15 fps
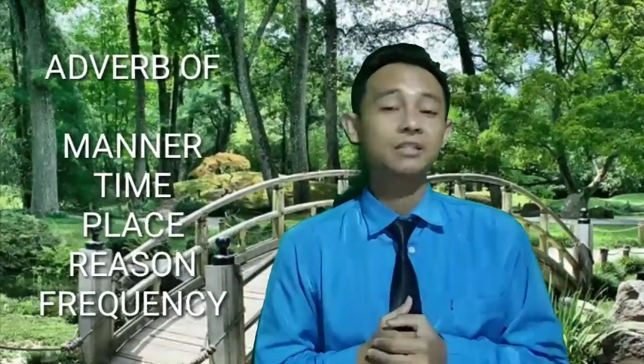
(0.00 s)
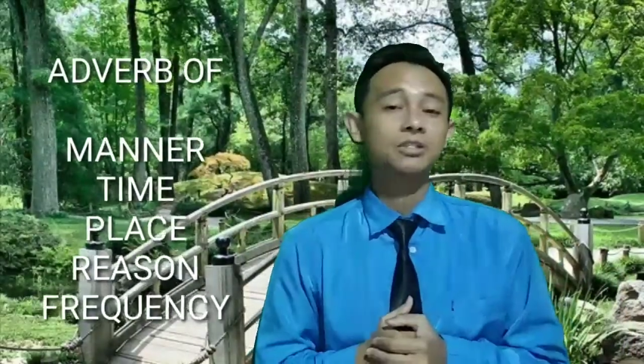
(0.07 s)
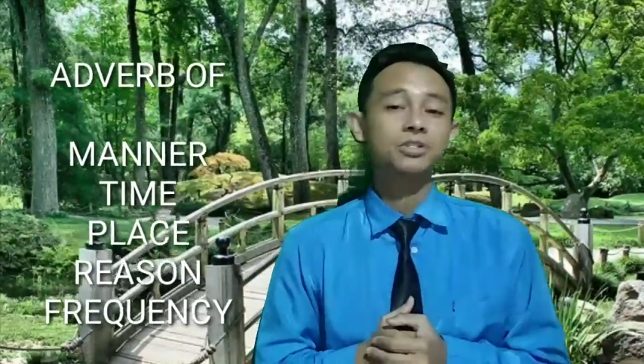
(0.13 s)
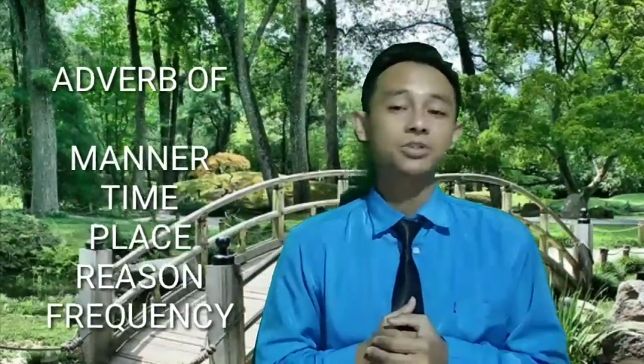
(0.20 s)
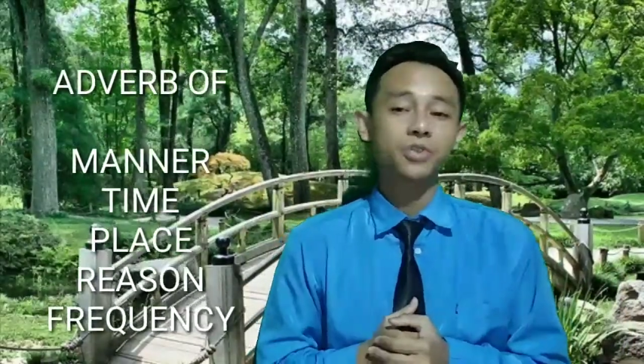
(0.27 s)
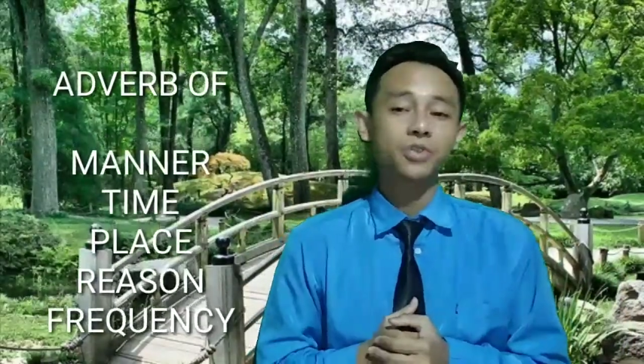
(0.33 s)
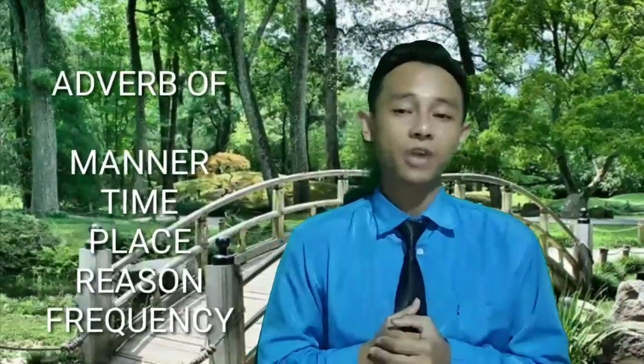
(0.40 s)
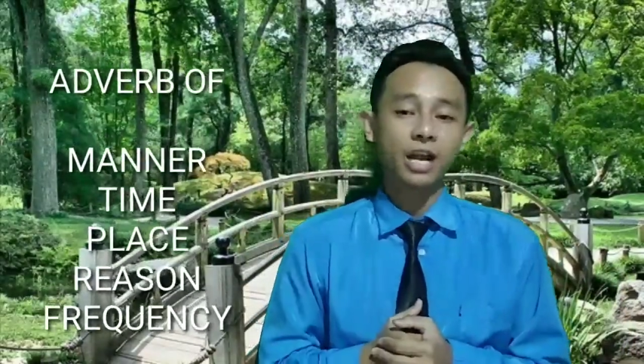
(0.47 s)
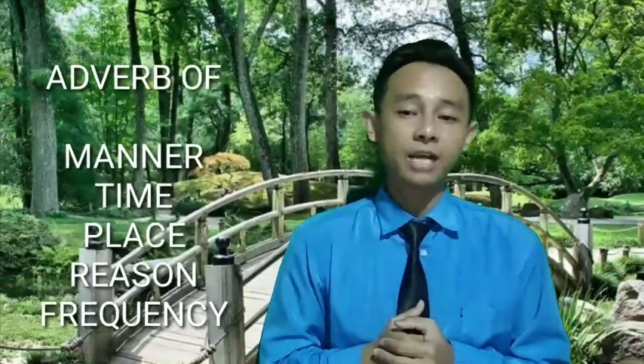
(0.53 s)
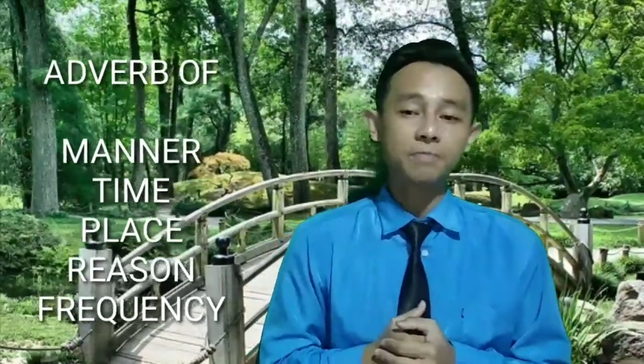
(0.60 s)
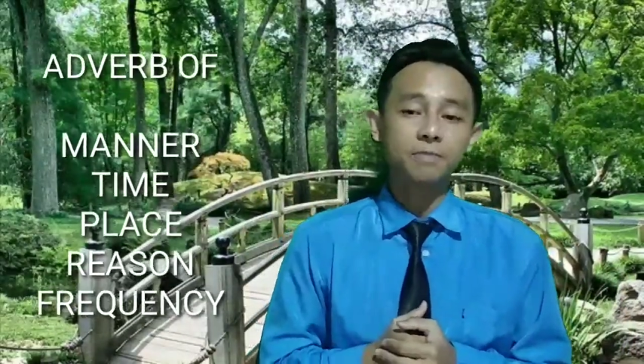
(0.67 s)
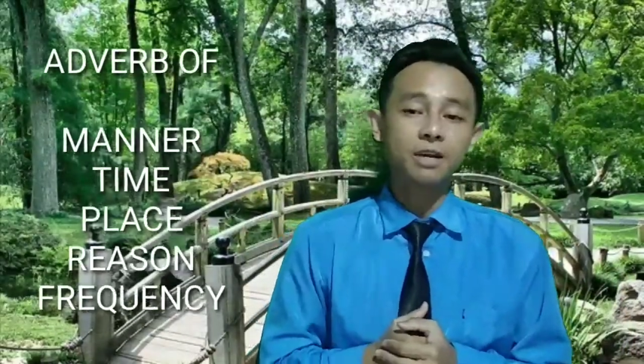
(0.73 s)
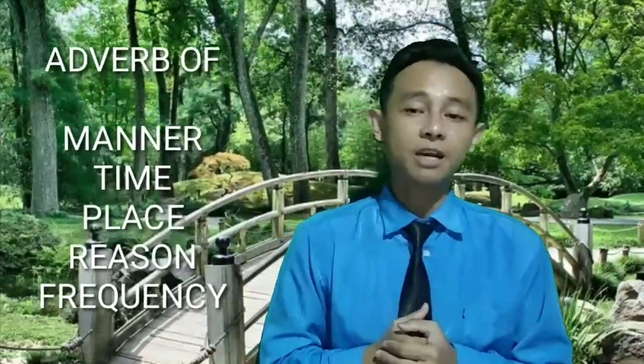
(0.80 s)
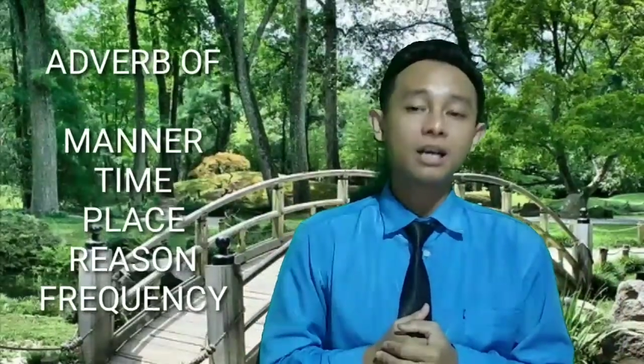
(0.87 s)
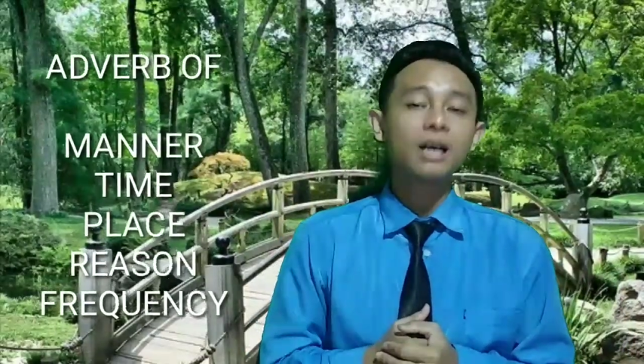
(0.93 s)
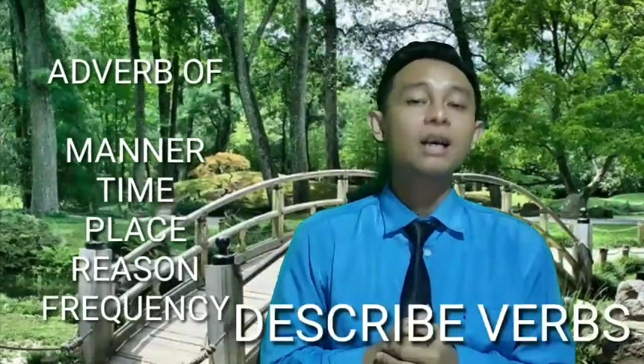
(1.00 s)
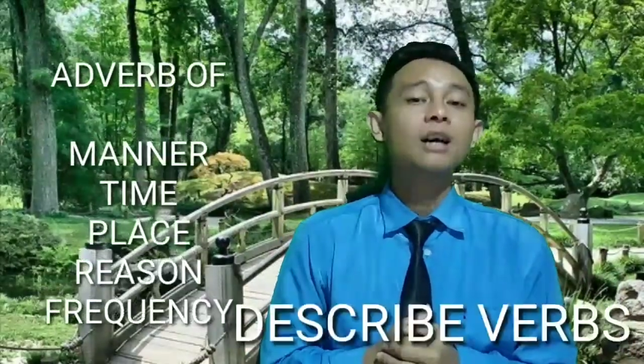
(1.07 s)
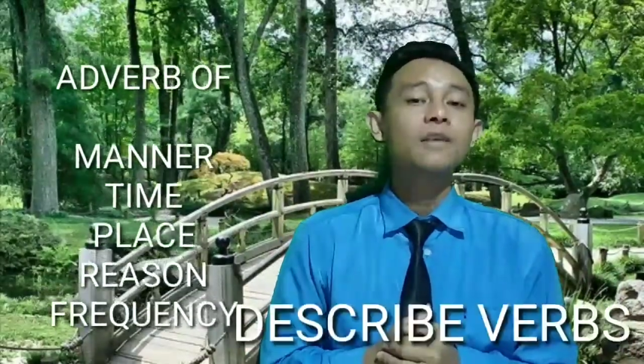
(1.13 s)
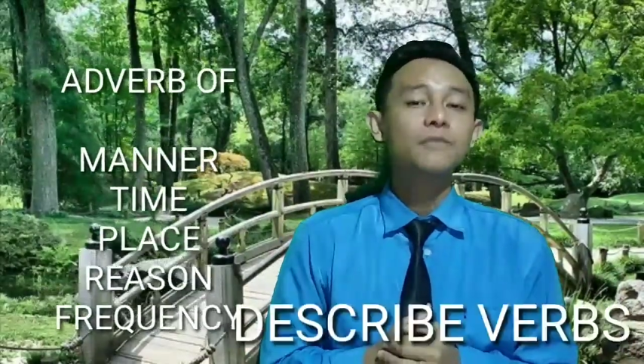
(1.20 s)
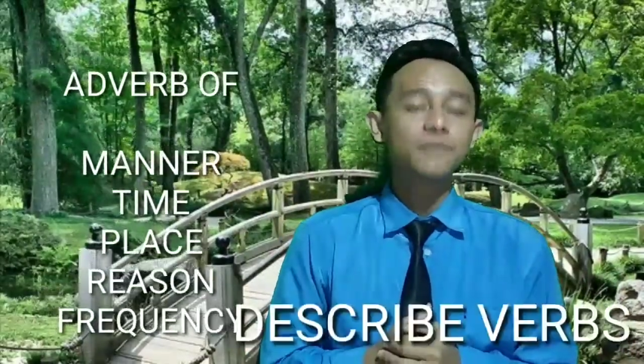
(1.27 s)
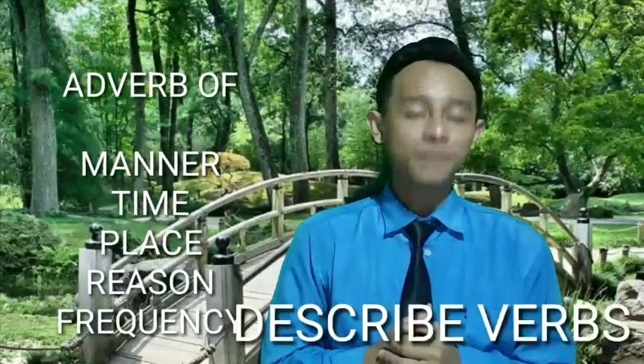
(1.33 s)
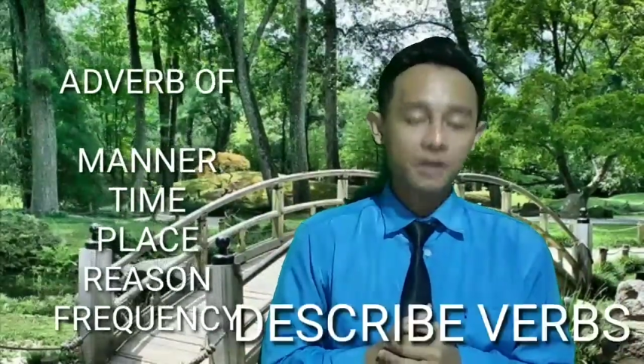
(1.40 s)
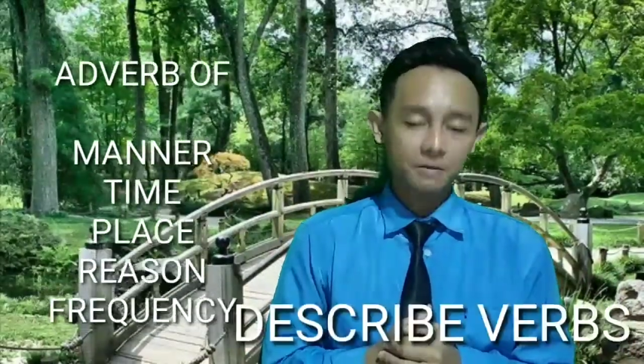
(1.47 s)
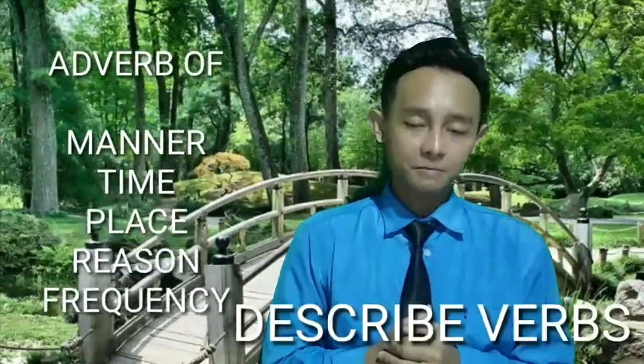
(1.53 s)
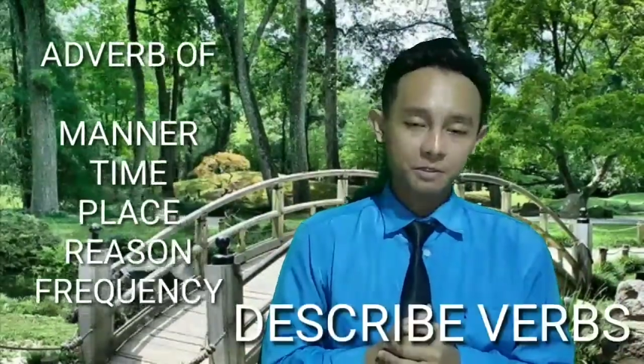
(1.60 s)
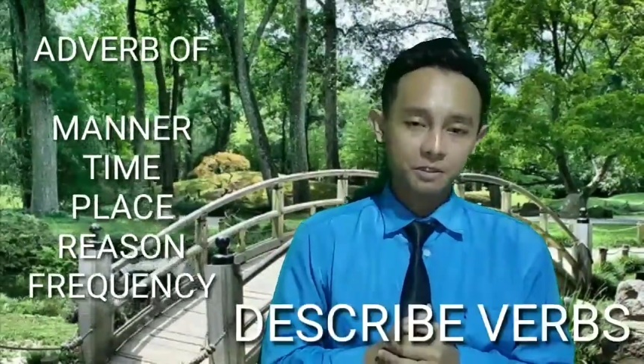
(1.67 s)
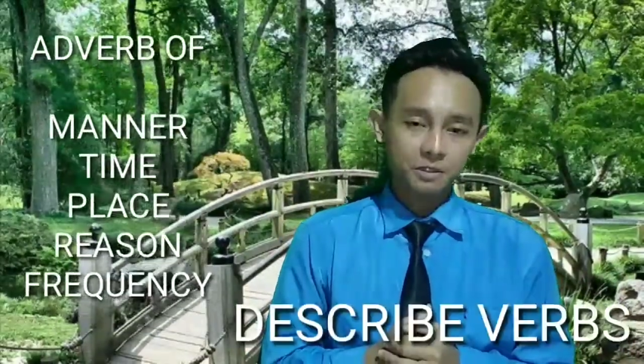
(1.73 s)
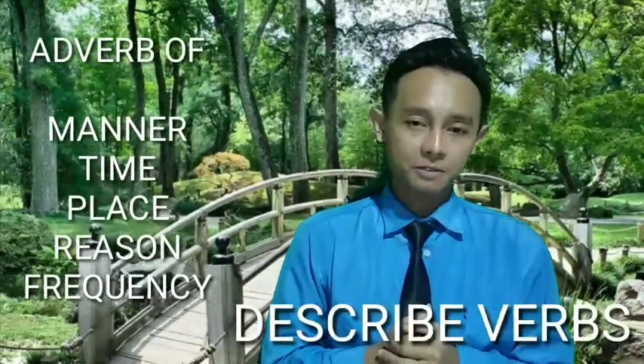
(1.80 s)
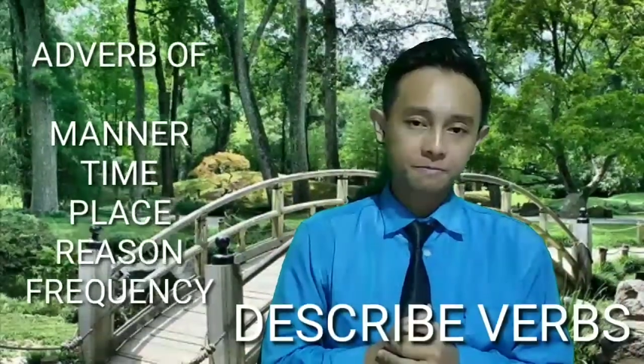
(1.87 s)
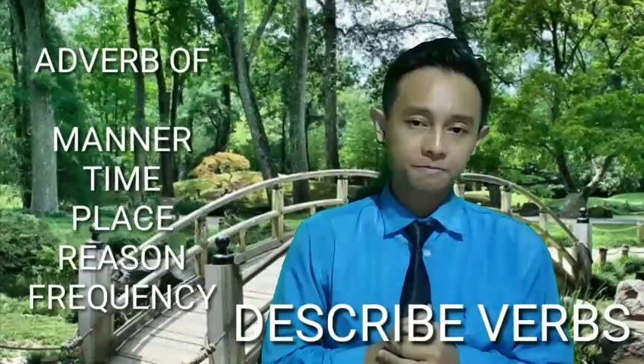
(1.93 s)
describe
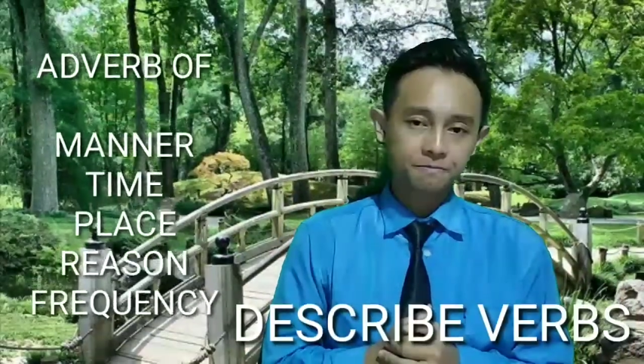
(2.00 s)
verbs.